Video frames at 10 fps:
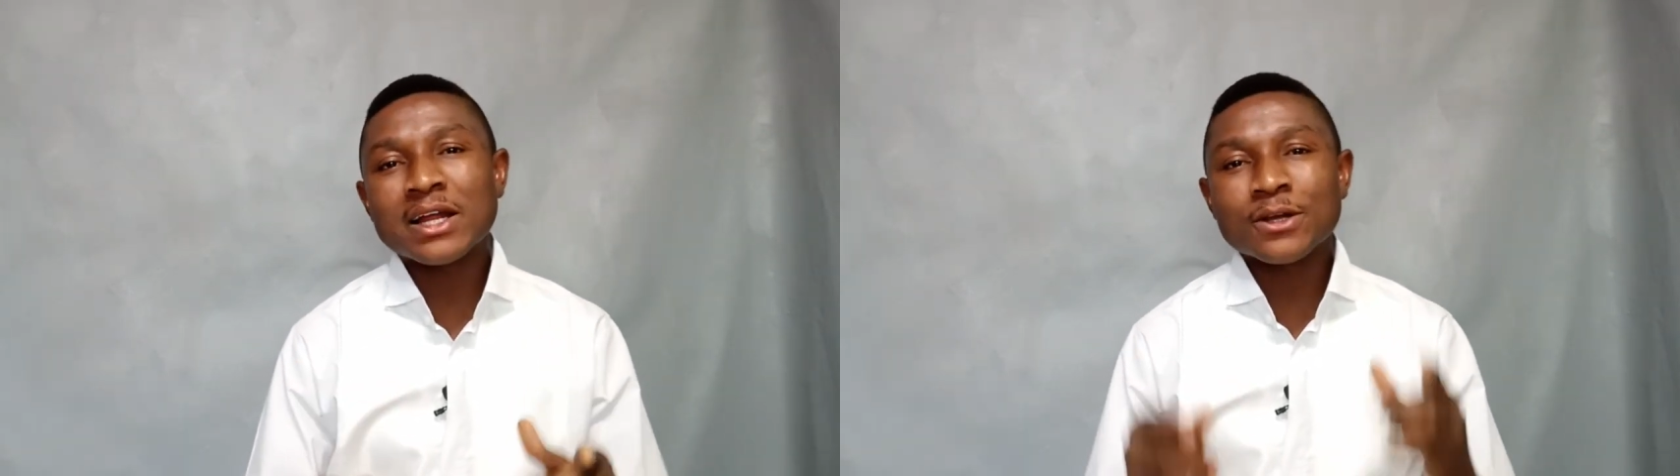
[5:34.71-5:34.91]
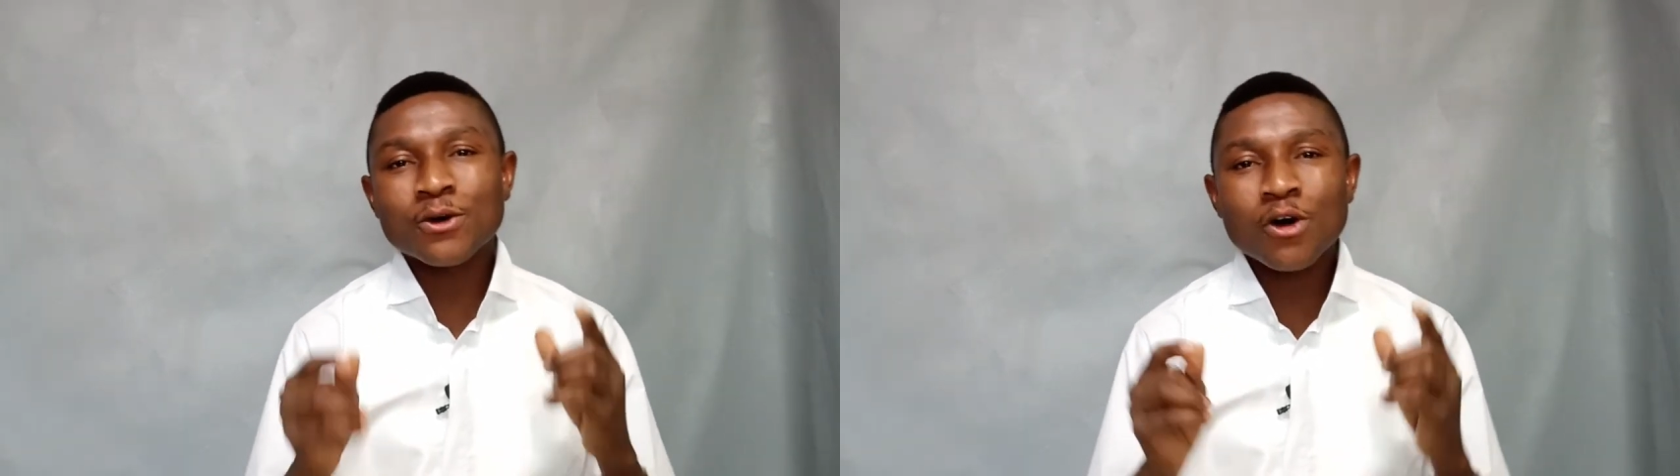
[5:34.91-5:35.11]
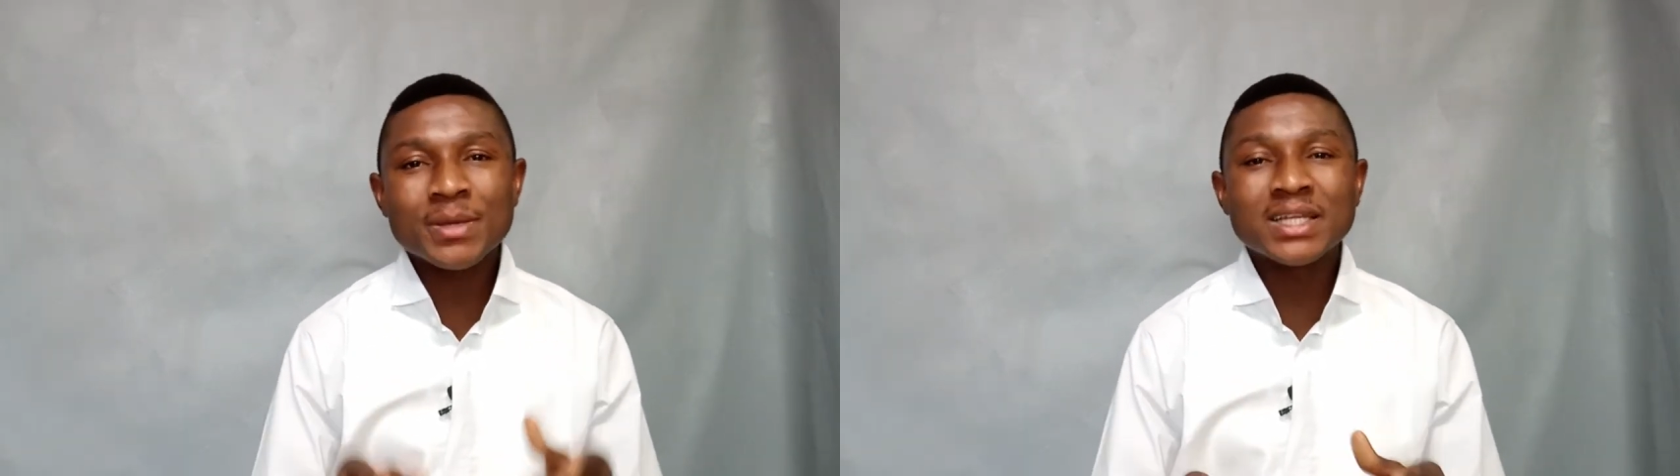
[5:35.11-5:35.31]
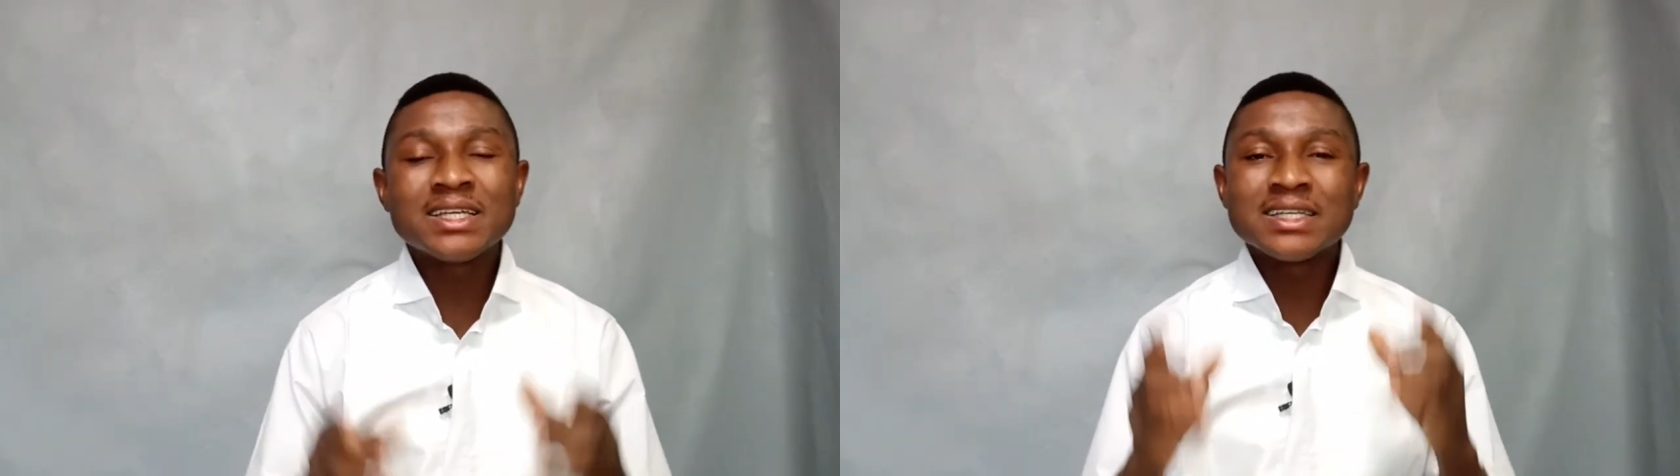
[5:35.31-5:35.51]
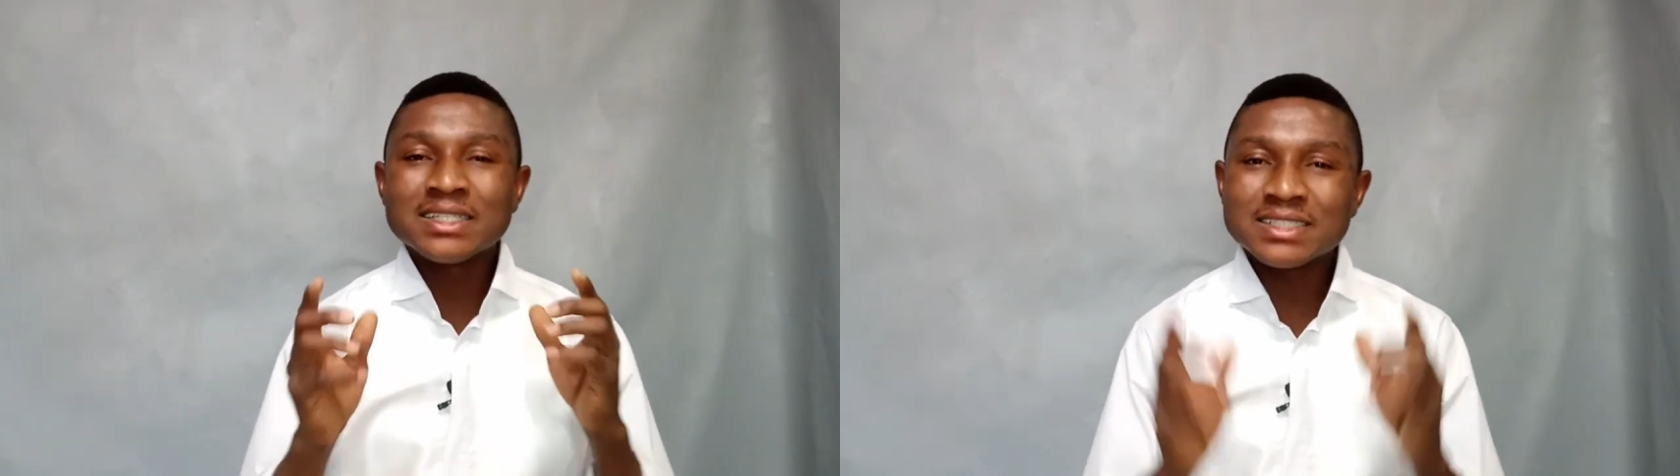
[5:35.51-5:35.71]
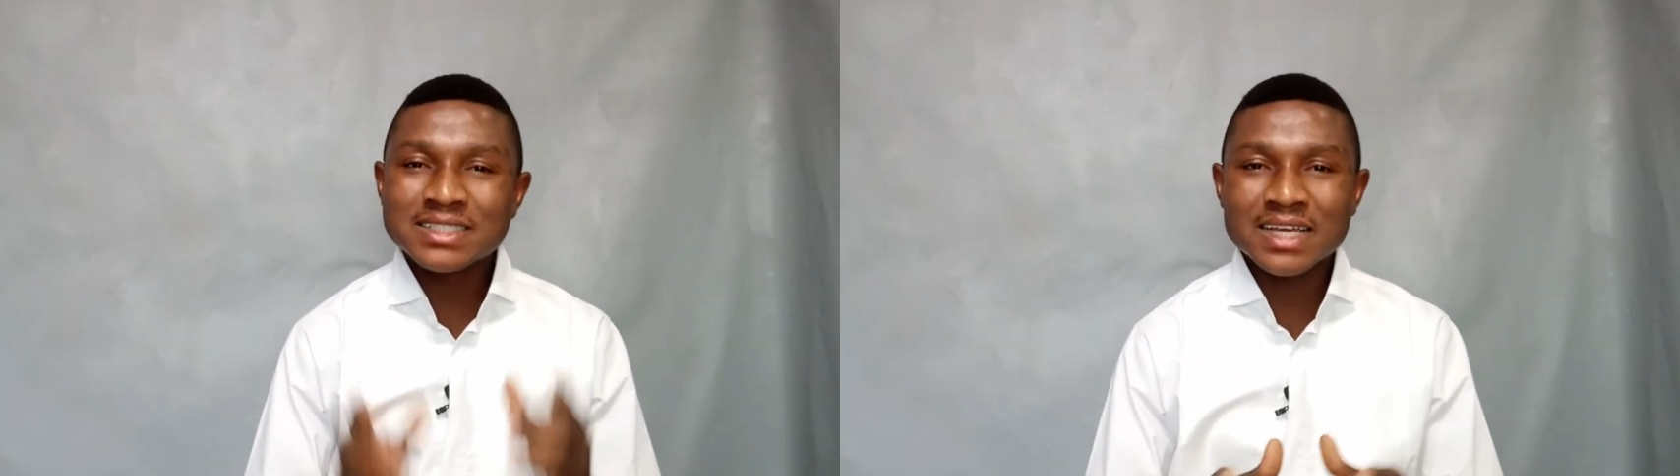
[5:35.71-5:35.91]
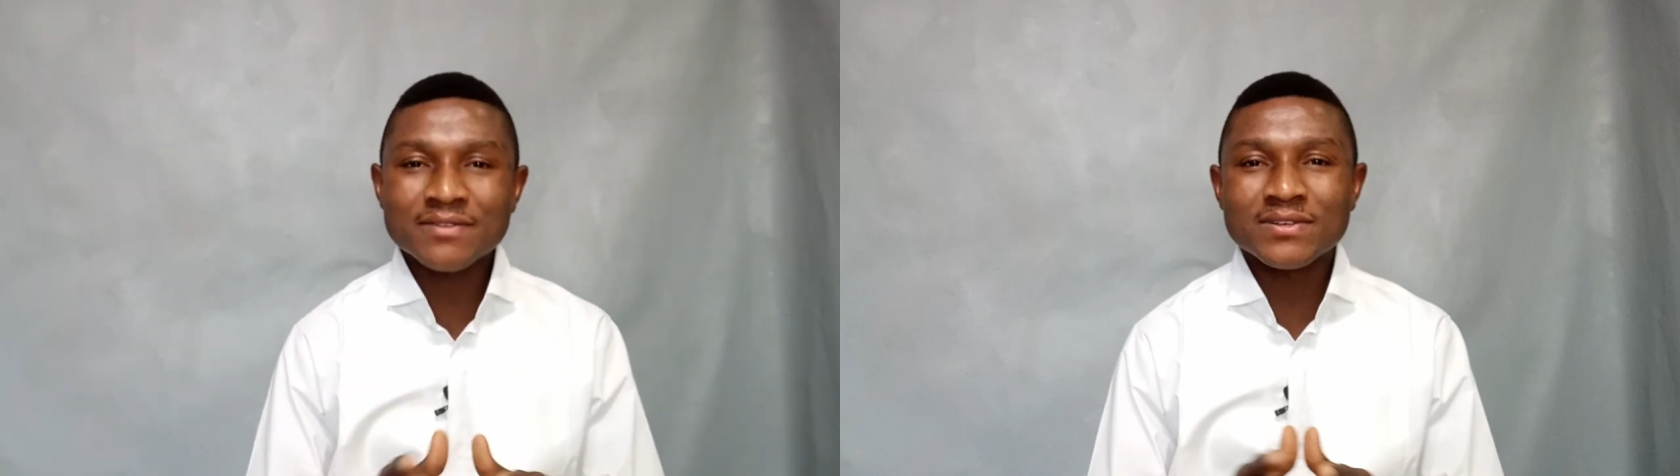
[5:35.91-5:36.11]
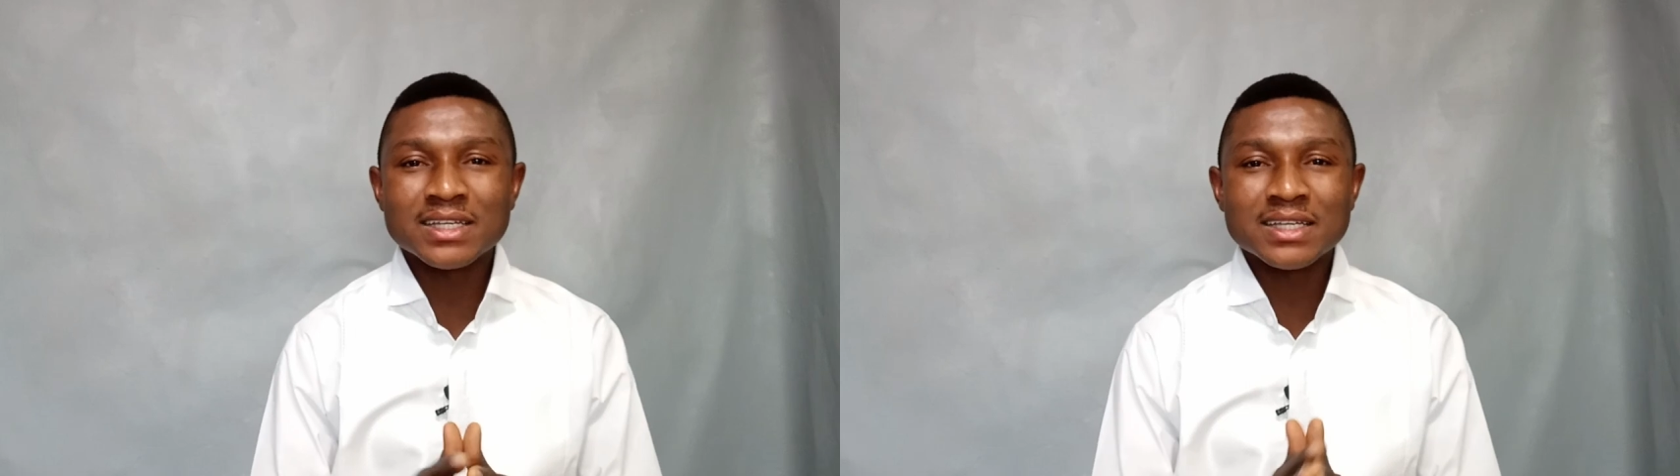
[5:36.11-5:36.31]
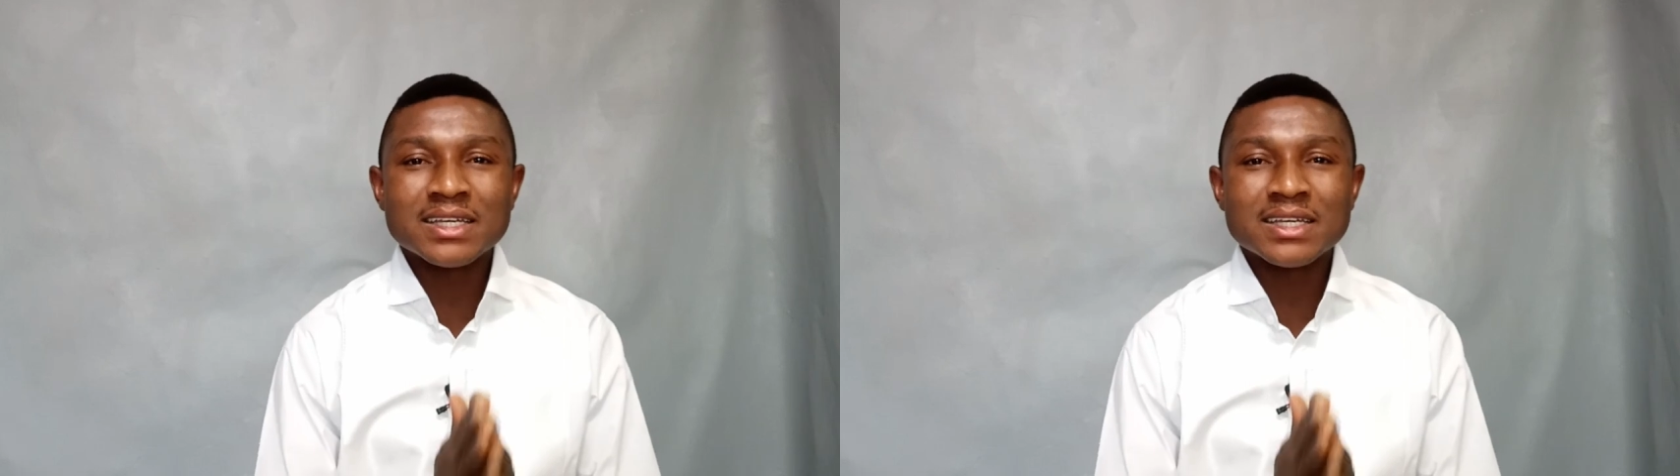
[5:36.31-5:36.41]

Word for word: and come in safely.